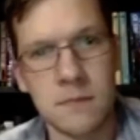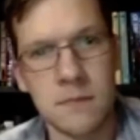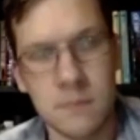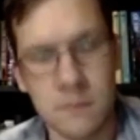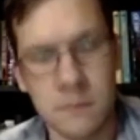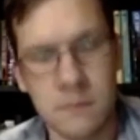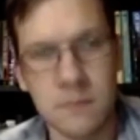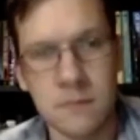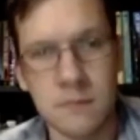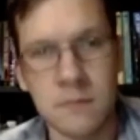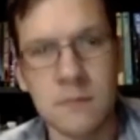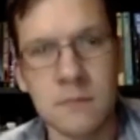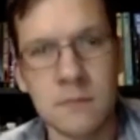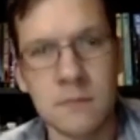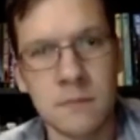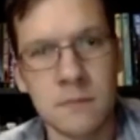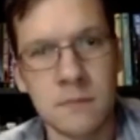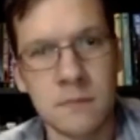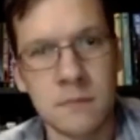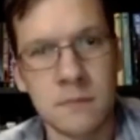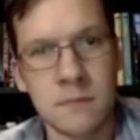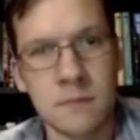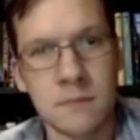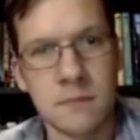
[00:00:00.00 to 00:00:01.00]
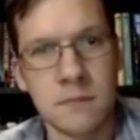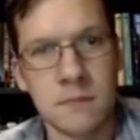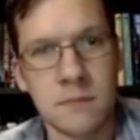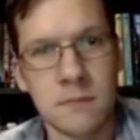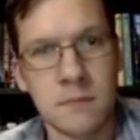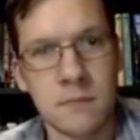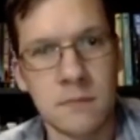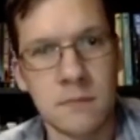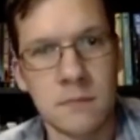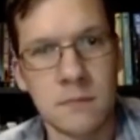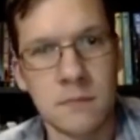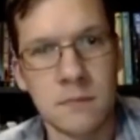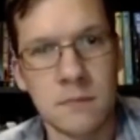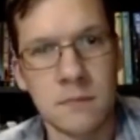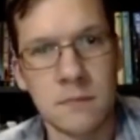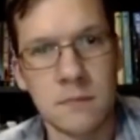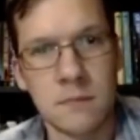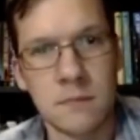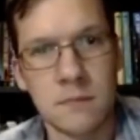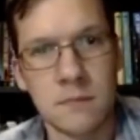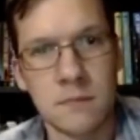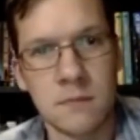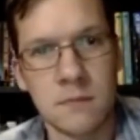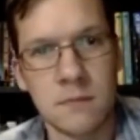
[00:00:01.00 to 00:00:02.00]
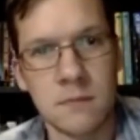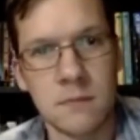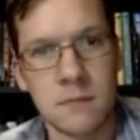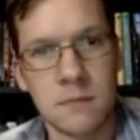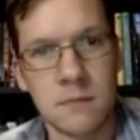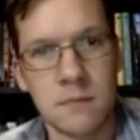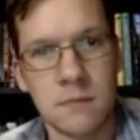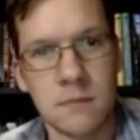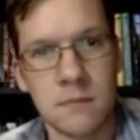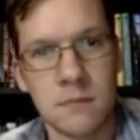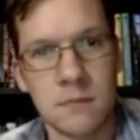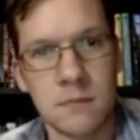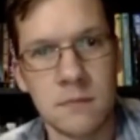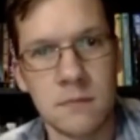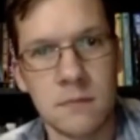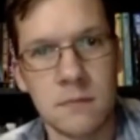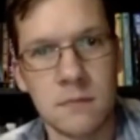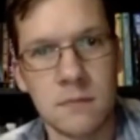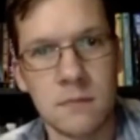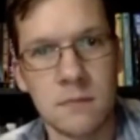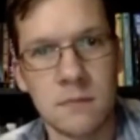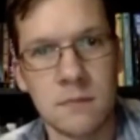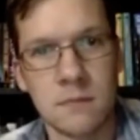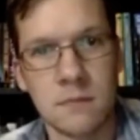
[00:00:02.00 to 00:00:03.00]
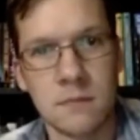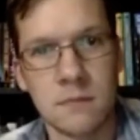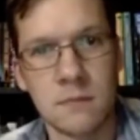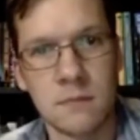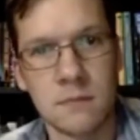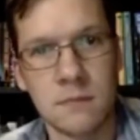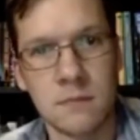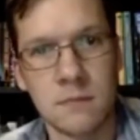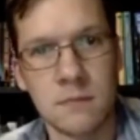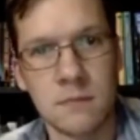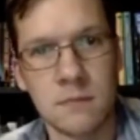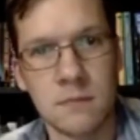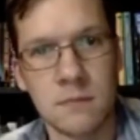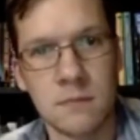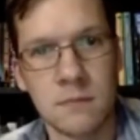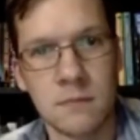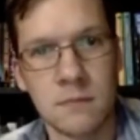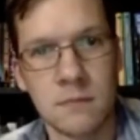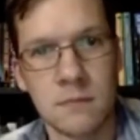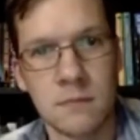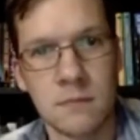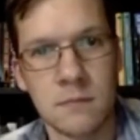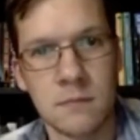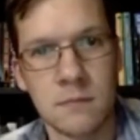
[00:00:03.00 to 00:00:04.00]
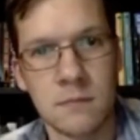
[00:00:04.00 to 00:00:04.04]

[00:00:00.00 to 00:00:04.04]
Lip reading: No words are spoken by the person on screen.